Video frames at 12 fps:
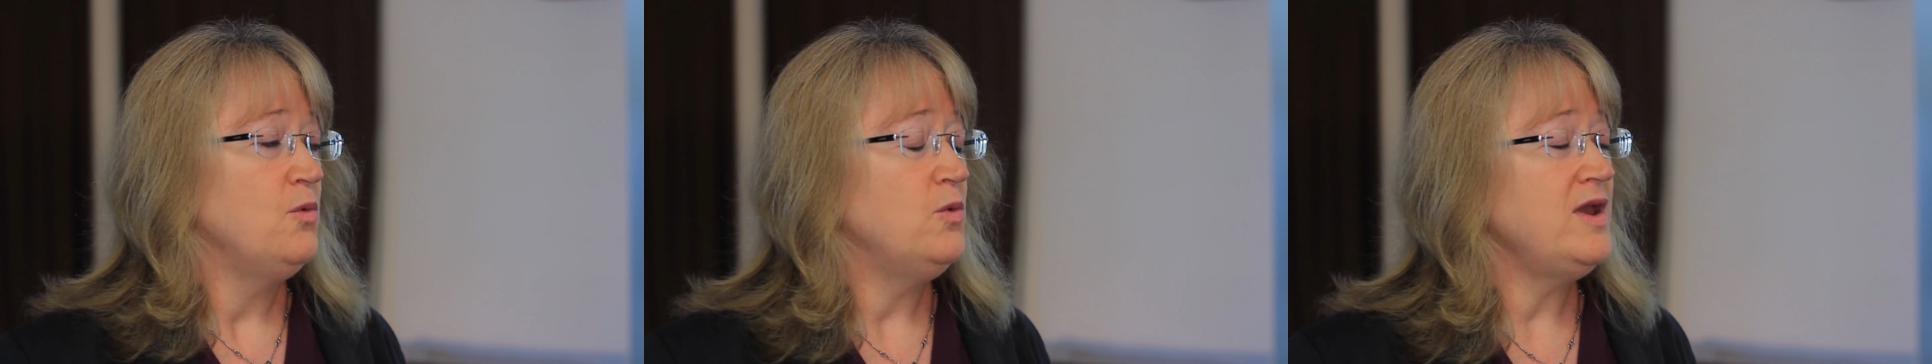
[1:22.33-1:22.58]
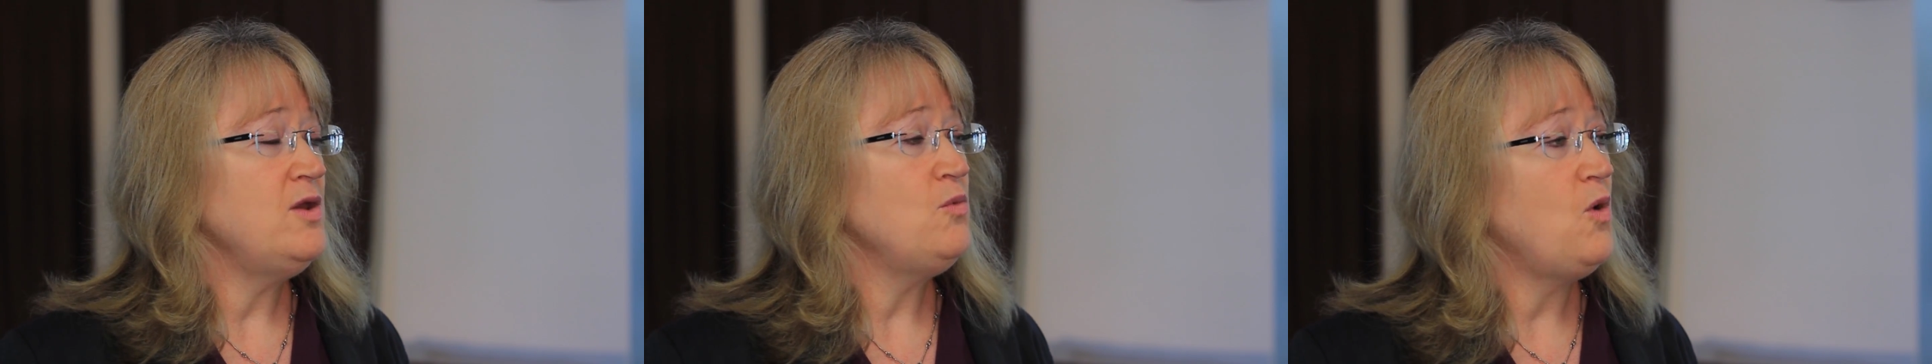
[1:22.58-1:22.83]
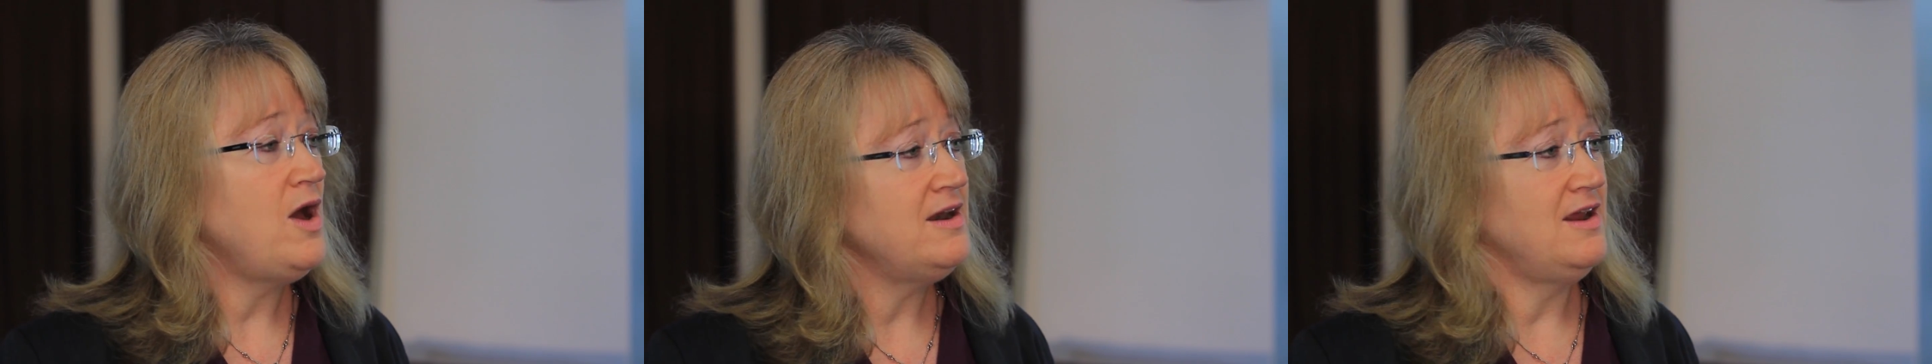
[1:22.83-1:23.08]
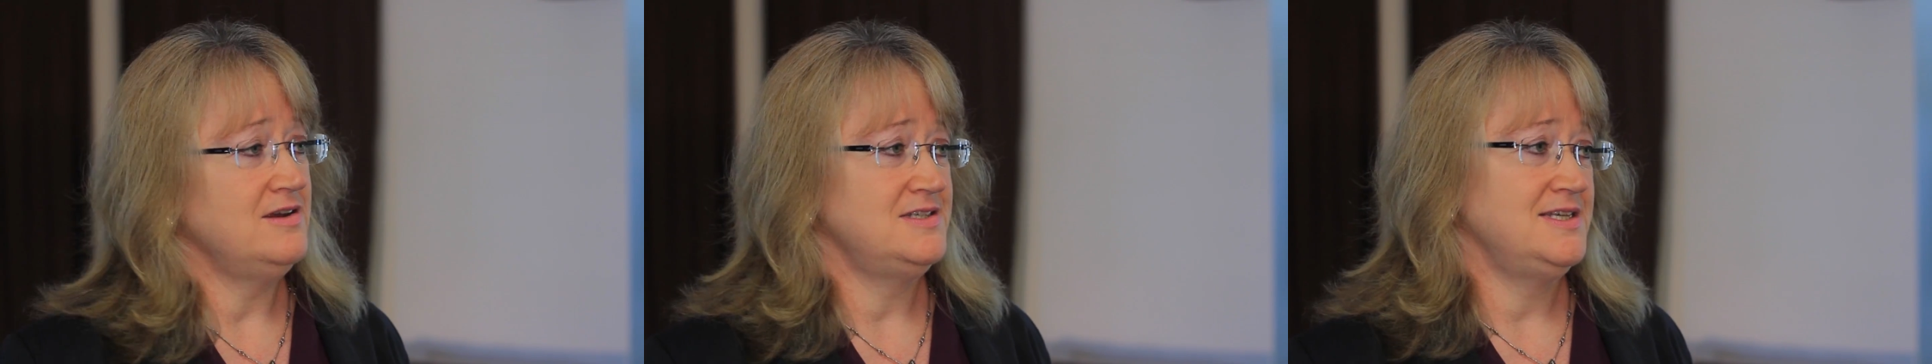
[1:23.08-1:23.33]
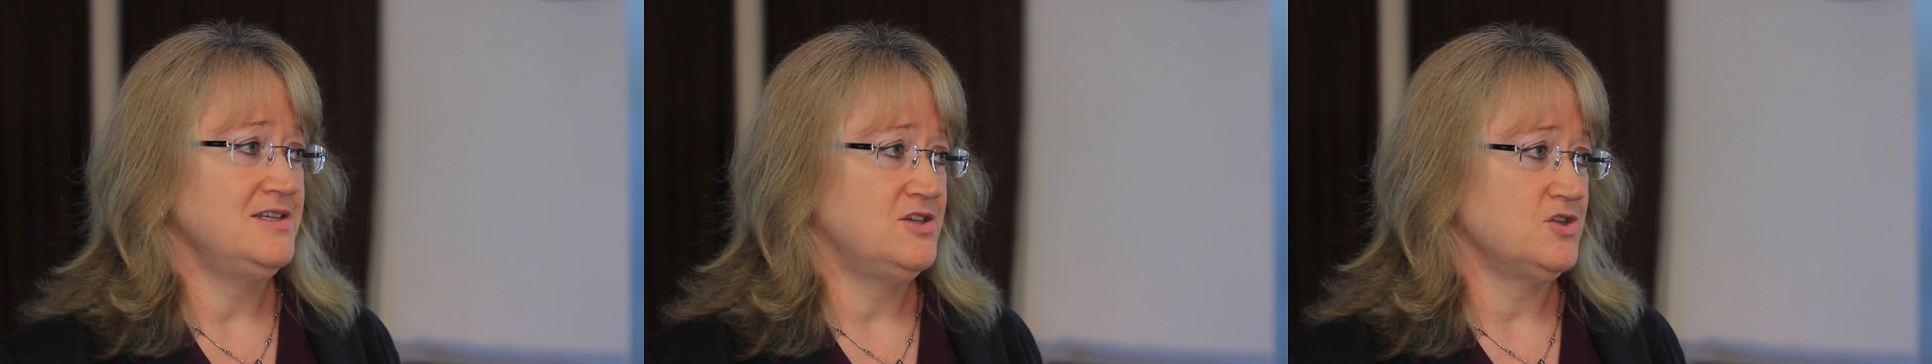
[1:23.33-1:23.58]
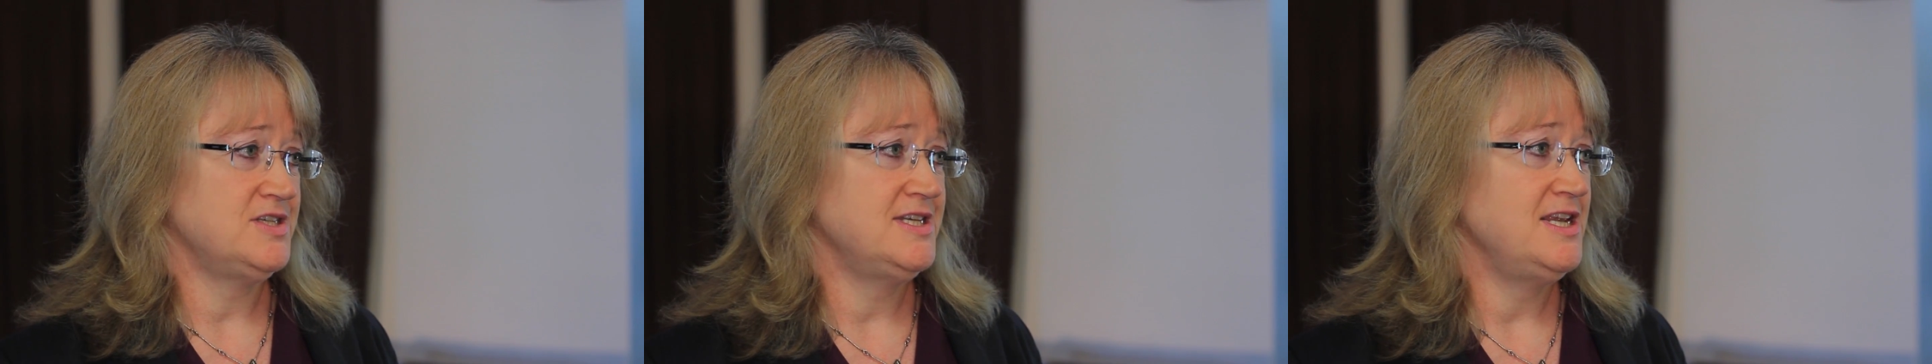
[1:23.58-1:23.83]
We want our
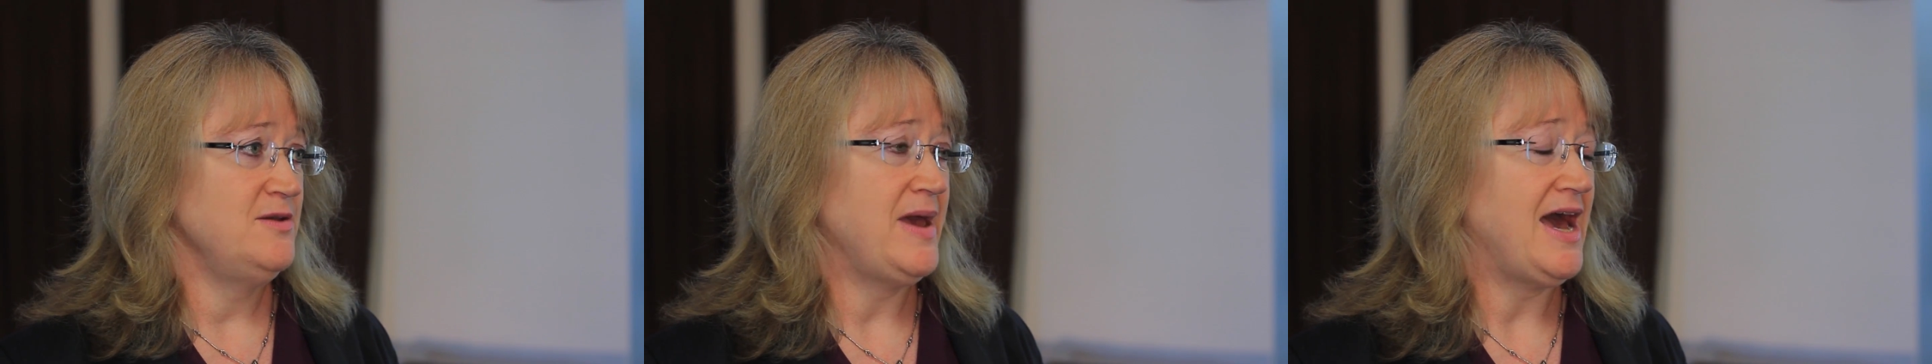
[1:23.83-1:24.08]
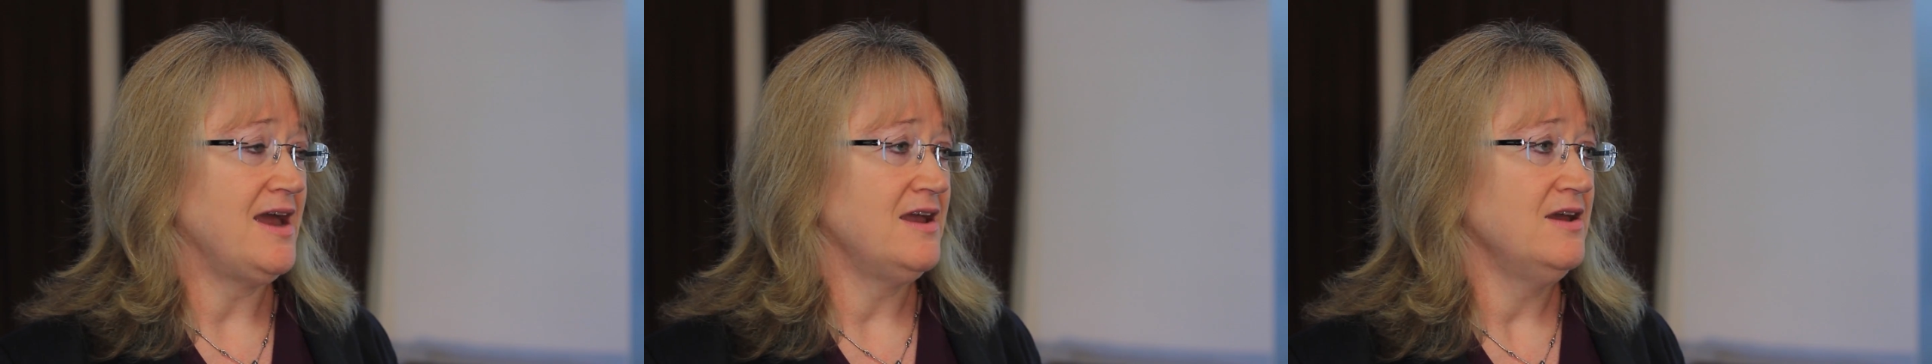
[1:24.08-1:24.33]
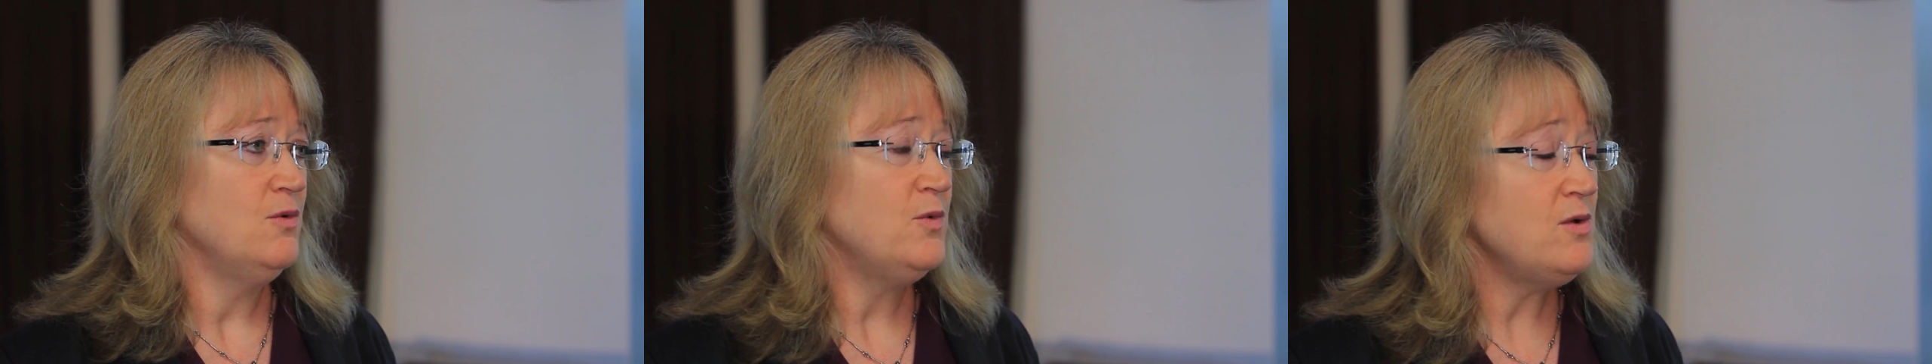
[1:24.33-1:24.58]
central city back.